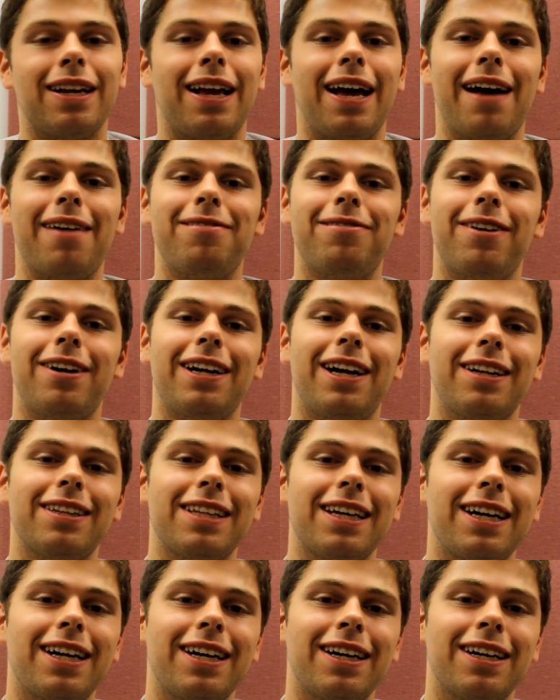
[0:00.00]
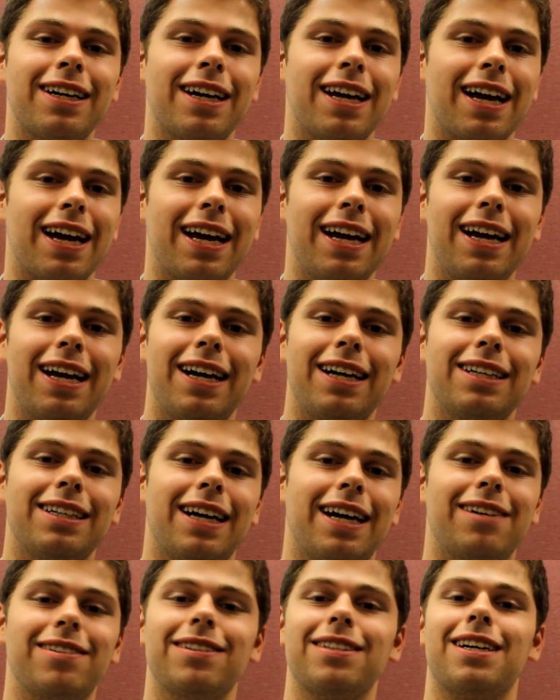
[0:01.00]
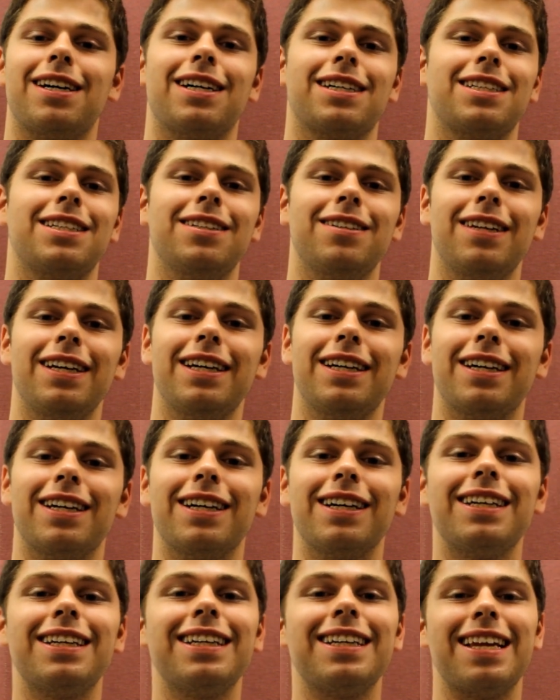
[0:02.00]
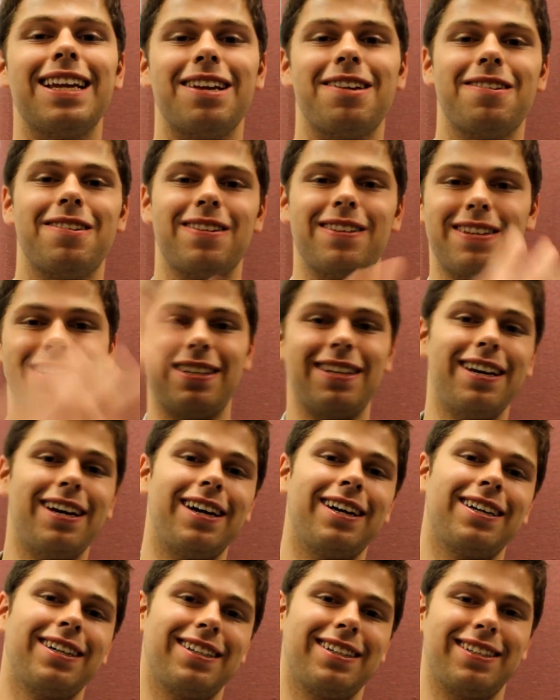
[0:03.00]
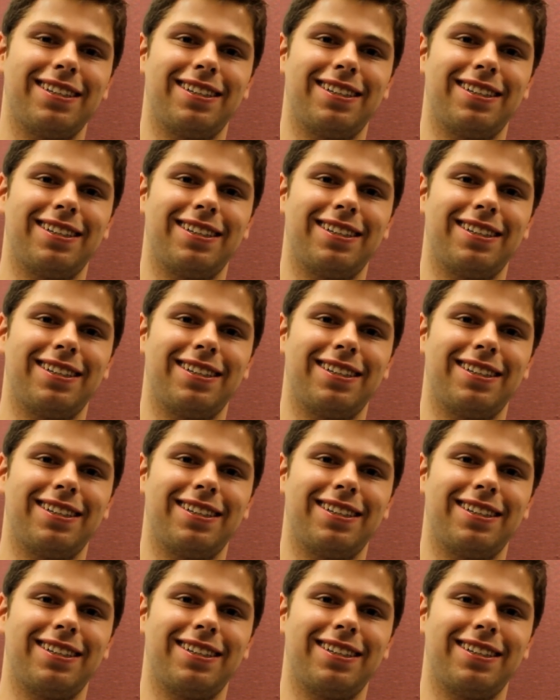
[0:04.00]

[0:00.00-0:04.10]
have fun out there, and I will talk to you later. See ya!